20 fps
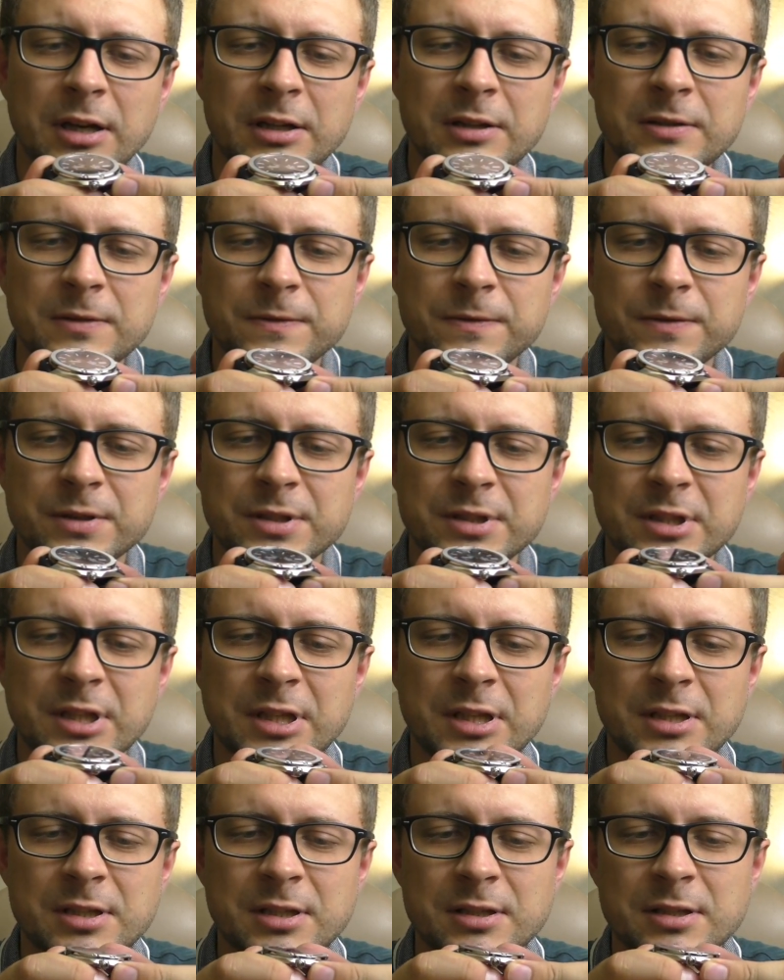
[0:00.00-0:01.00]
Edifice
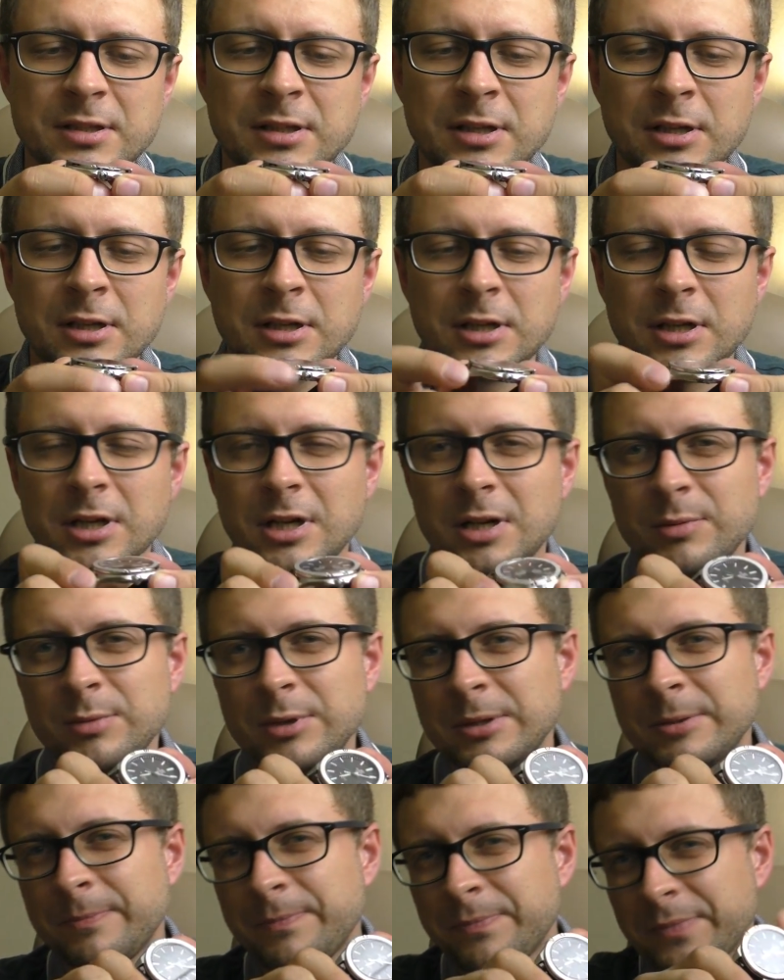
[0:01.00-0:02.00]
cases. I
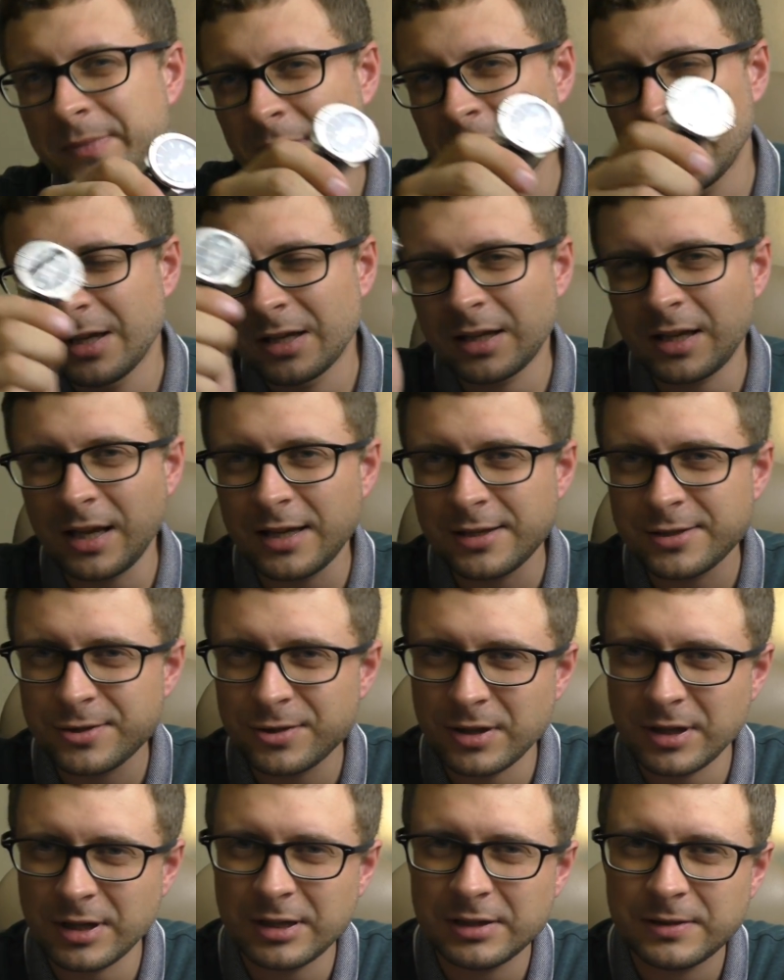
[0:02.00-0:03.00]
mean,
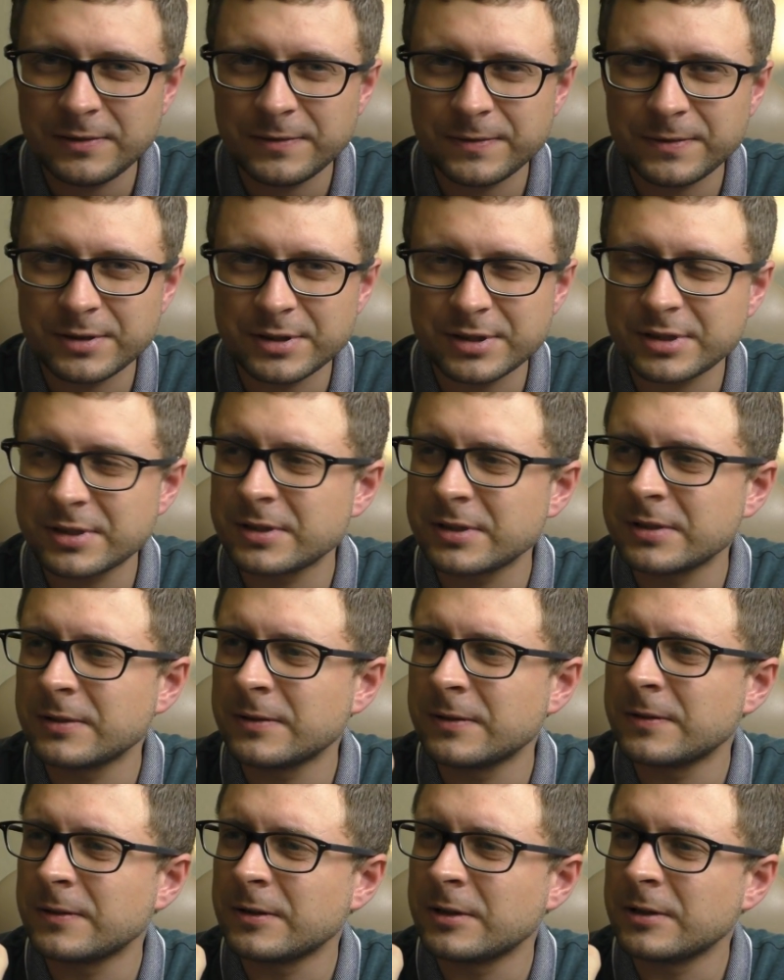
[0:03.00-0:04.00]
Casio Edifice
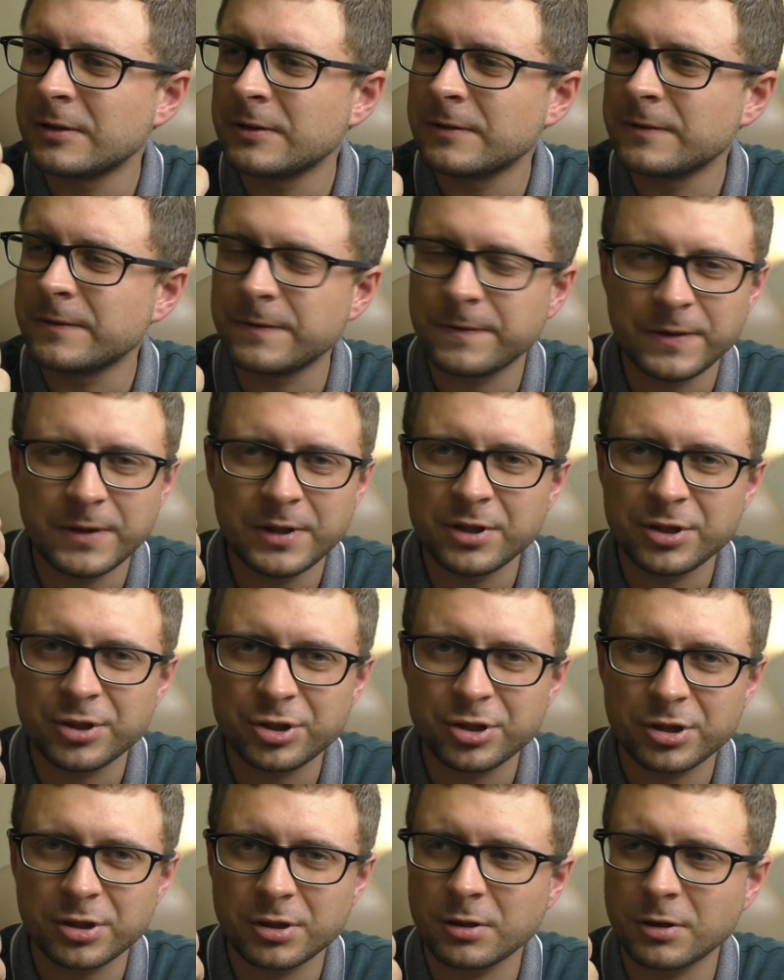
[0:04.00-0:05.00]

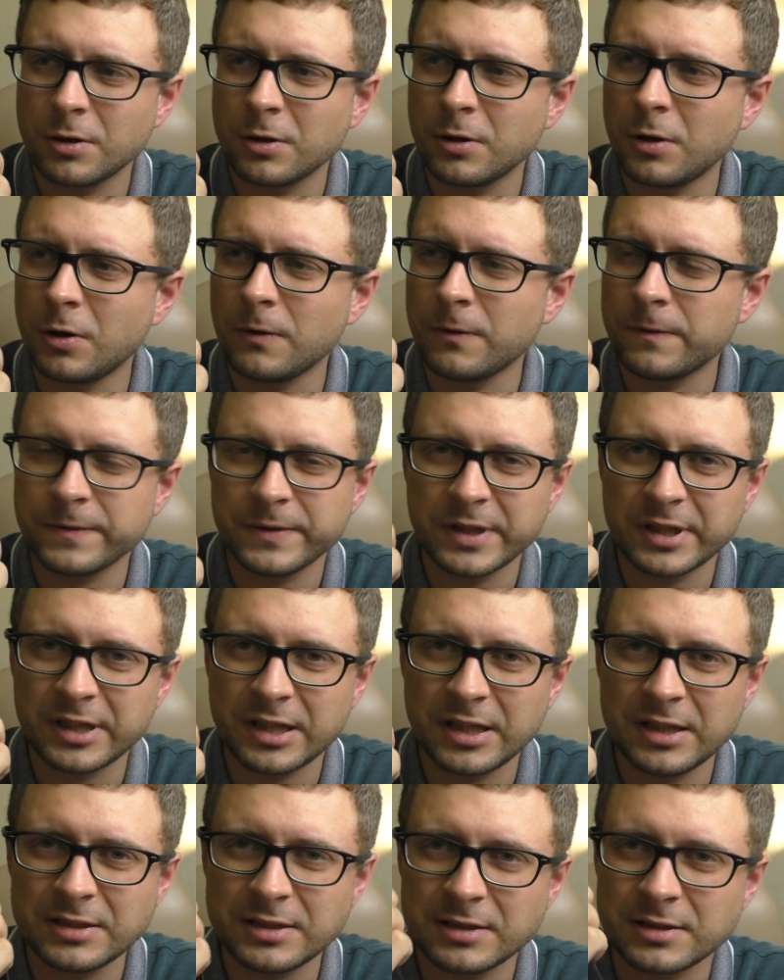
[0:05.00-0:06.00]
finishing of the
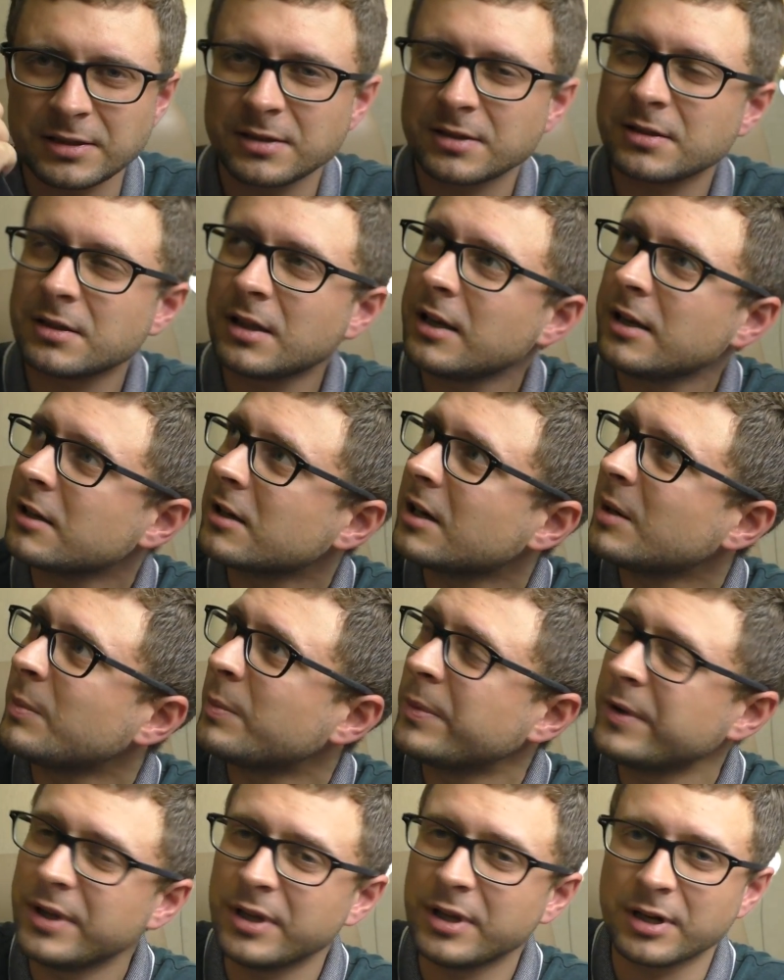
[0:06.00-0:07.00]
cases is like
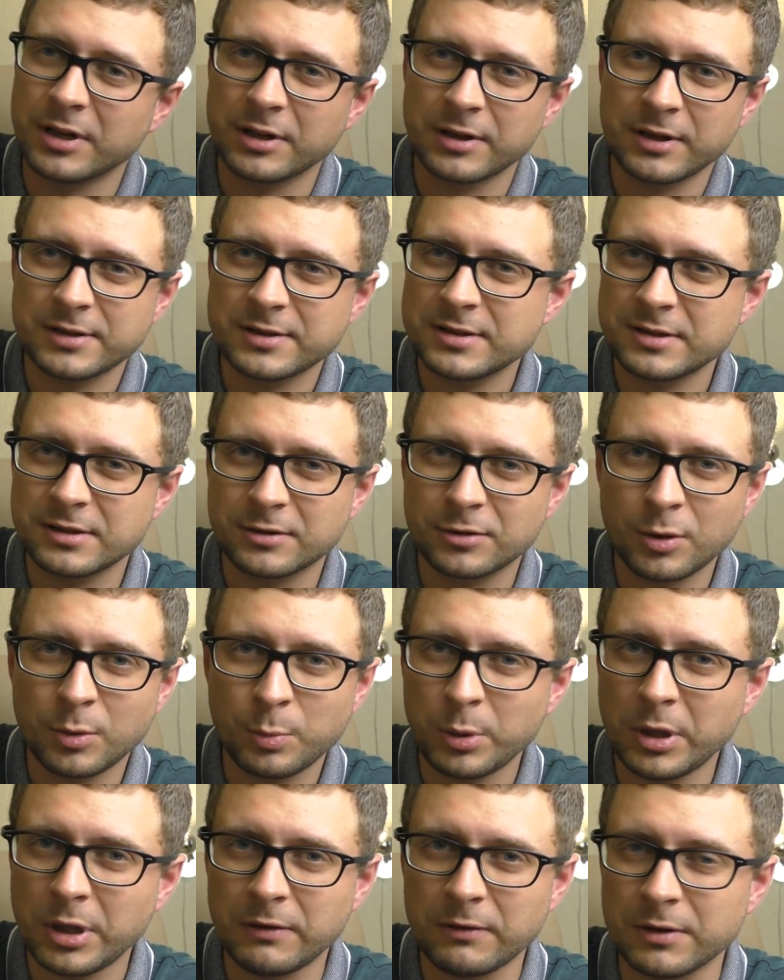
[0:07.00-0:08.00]
up there, that's the
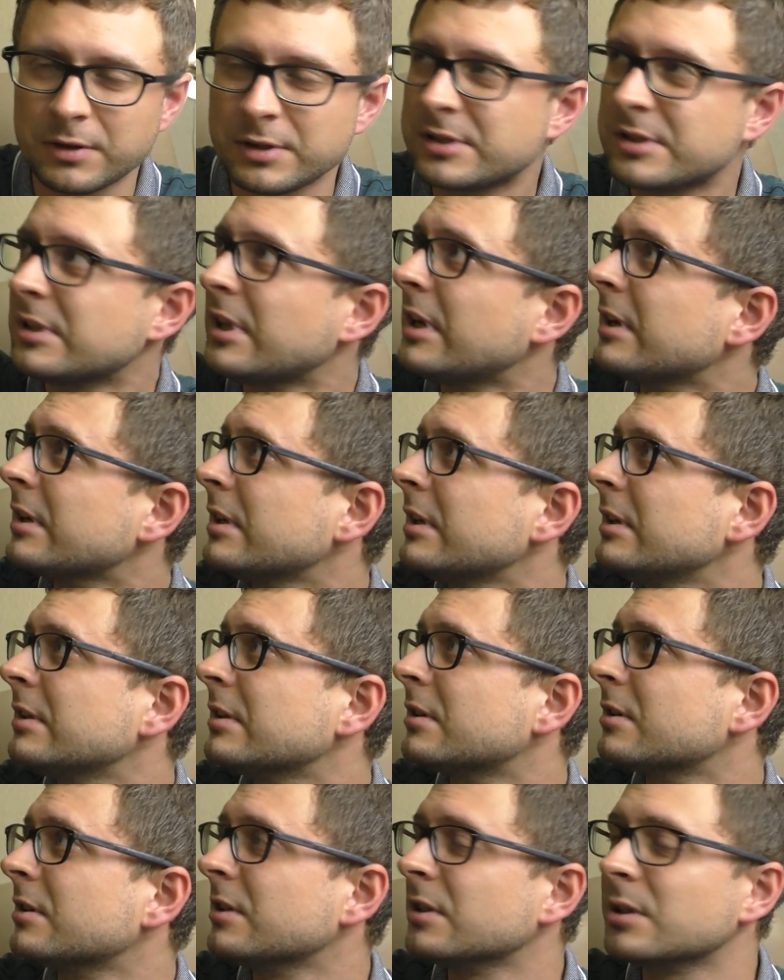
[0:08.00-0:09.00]
top level, it's like
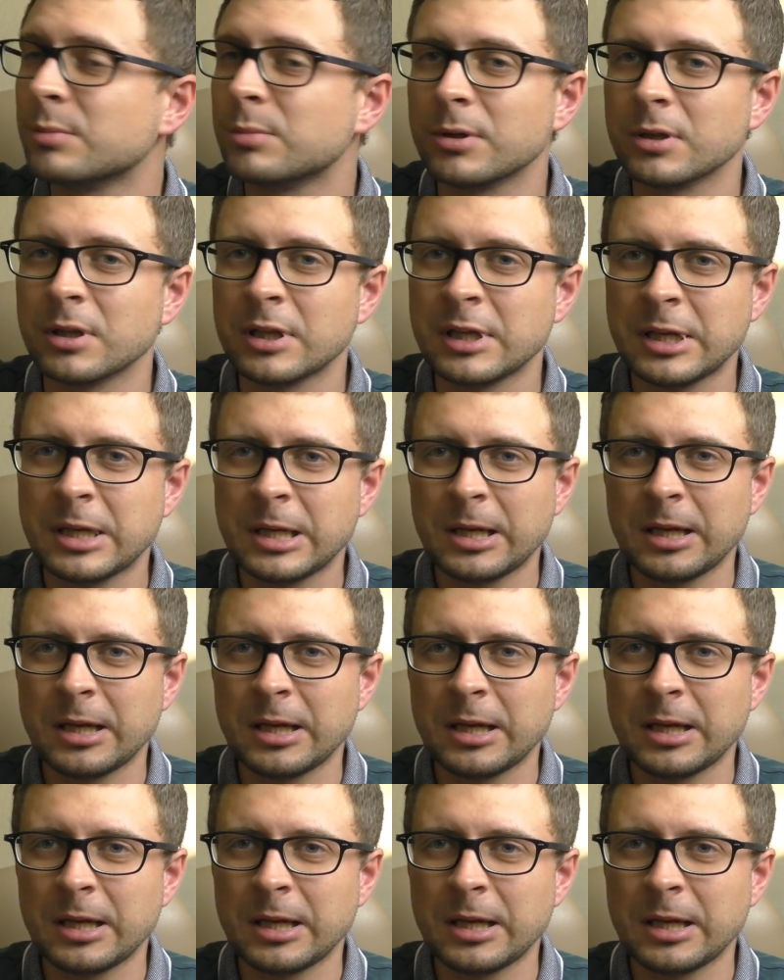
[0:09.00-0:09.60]
incredible.